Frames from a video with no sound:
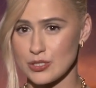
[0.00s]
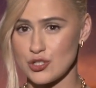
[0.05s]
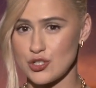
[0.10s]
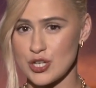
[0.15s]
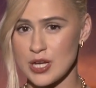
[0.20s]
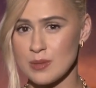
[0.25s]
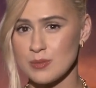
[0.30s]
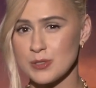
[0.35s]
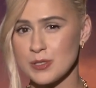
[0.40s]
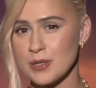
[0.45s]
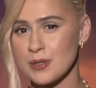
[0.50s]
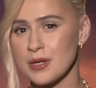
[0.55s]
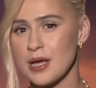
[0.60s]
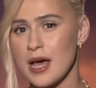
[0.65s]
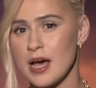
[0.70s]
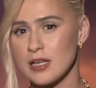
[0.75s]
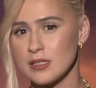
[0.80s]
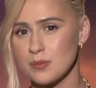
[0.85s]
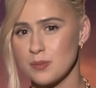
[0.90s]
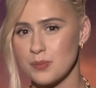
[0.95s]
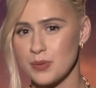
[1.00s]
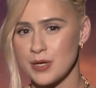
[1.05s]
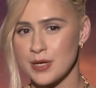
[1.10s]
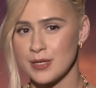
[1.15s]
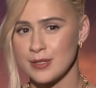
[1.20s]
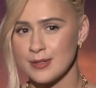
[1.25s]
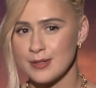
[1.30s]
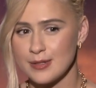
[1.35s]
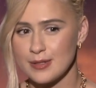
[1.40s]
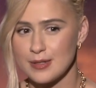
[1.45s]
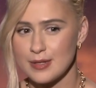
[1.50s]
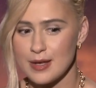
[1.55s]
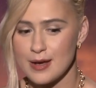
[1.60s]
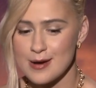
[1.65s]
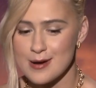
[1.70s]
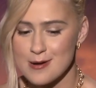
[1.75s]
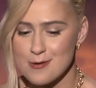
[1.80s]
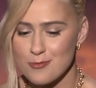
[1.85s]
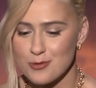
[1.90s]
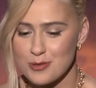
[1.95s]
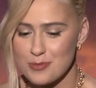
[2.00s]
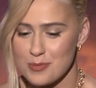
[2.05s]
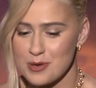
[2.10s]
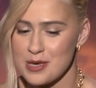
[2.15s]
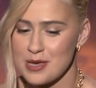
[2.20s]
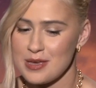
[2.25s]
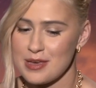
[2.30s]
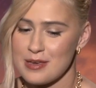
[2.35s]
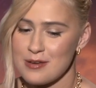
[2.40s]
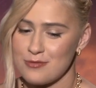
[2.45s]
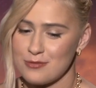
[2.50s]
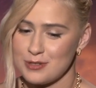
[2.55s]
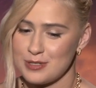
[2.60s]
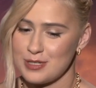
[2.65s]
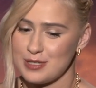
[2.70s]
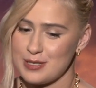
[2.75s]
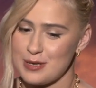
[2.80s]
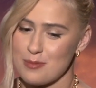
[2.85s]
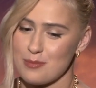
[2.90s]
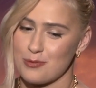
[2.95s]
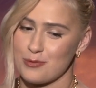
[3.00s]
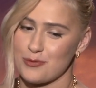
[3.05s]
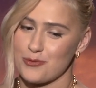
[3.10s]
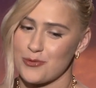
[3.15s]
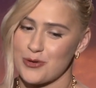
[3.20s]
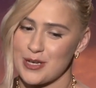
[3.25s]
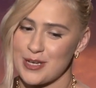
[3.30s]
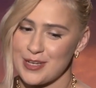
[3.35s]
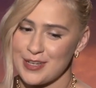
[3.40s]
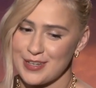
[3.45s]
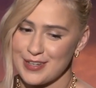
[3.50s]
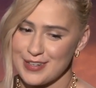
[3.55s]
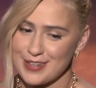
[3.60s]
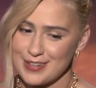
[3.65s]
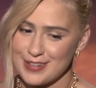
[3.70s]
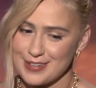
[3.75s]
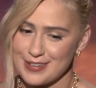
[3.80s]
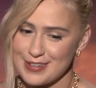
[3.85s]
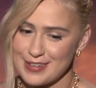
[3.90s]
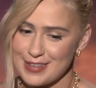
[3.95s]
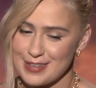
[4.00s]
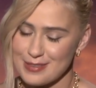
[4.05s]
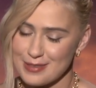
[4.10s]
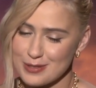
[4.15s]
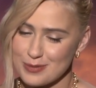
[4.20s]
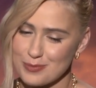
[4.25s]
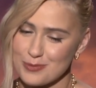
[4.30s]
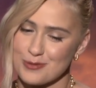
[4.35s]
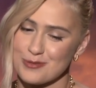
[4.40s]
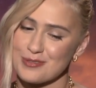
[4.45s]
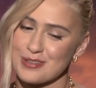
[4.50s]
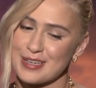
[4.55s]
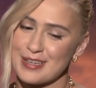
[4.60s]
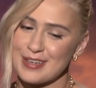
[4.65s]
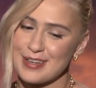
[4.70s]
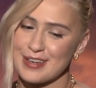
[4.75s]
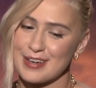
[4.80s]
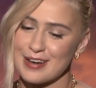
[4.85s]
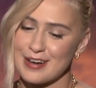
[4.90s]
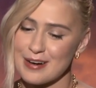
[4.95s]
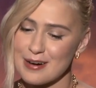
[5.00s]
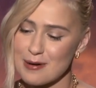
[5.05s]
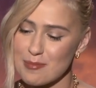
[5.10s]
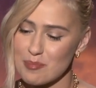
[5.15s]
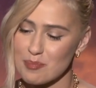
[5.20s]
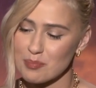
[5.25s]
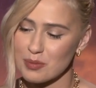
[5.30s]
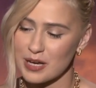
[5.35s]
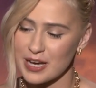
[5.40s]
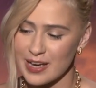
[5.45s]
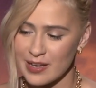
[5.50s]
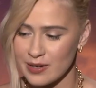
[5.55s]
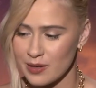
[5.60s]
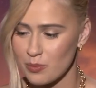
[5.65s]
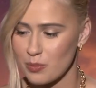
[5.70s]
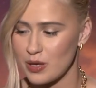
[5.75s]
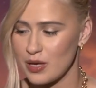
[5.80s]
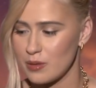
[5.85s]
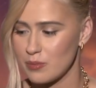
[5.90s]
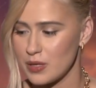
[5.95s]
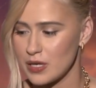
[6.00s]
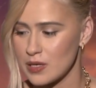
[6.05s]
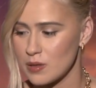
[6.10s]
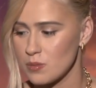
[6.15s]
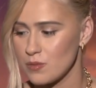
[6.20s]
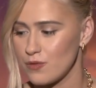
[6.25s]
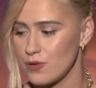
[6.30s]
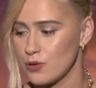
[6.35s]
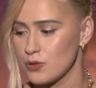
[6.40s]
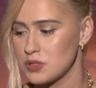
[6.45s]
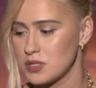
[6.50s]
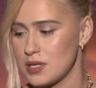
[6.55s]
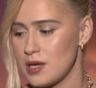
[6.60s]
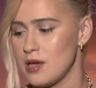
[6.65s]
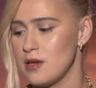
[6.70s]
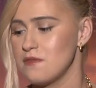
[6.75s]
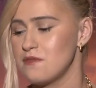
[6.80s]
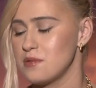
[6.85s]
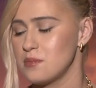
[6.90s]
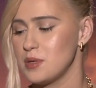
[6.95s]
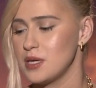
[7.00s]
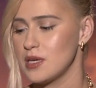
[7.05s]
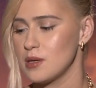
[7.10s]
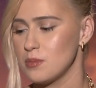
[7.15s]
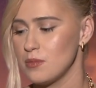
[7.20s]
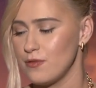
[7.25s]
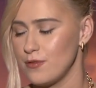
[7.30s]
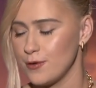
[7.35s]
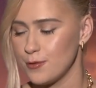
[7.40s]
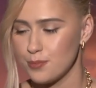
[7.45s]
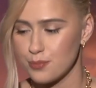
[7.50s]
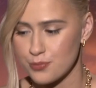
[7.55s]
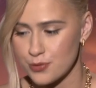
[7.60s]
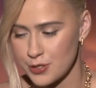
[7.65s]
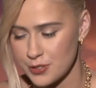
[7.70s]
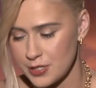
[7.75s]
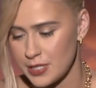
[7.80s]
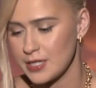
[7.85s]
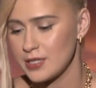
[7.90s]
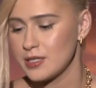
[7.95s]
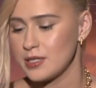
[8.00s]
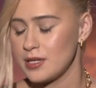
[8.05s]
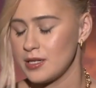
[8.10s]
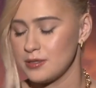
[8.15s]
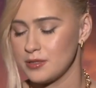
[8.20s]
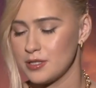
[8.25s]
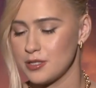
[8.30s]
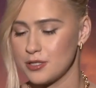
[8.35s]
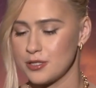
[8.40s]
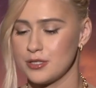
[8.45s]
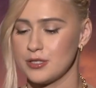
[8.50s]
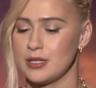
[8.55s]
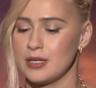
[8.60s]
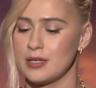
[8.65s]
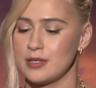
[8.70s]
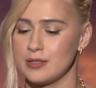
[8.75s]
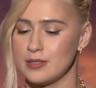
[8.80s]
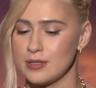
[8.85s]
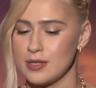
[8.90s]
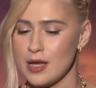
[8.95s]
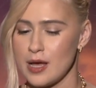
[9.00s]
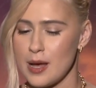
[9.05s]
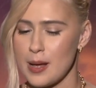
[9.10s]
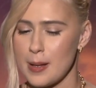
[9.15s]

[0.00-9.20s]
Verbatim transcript: James Gunn had been uh, with me every step on the way in this movie, um, guiding me and making me feel safe and making me feel protected and heard and